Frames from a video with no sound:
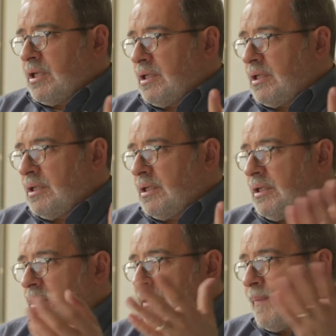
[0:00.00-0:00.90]

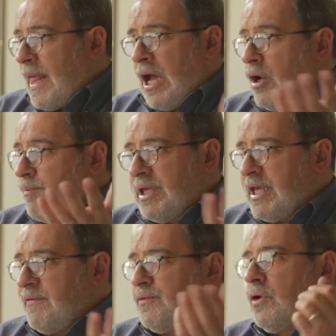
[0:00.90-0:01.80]
our
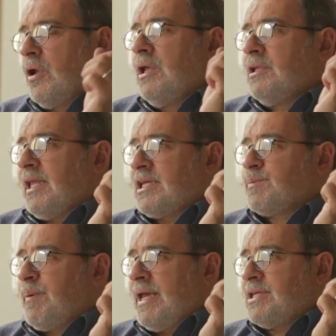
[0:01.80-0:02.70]
behavior takes
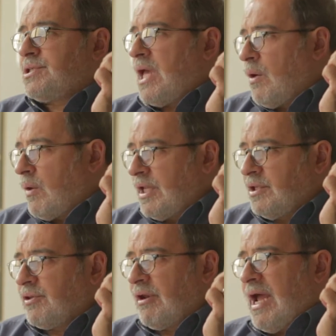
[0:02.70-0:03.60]
place, our
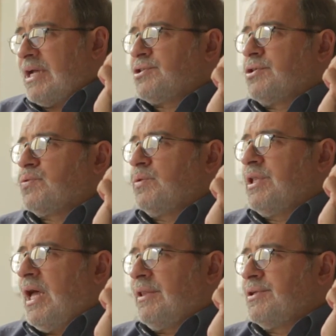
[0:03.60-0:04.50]
interactions
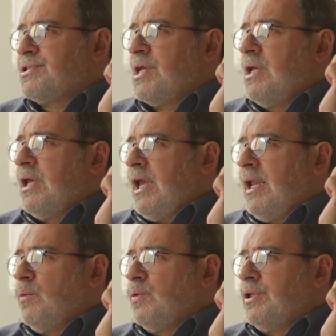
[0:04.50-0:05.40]
with others
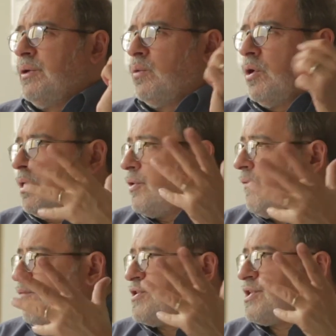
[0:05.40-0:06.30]
and with the world
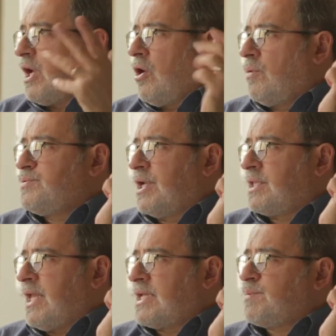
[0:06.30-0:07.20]
of physical
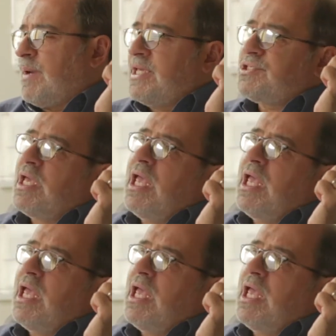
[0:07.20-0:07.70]
object takes place,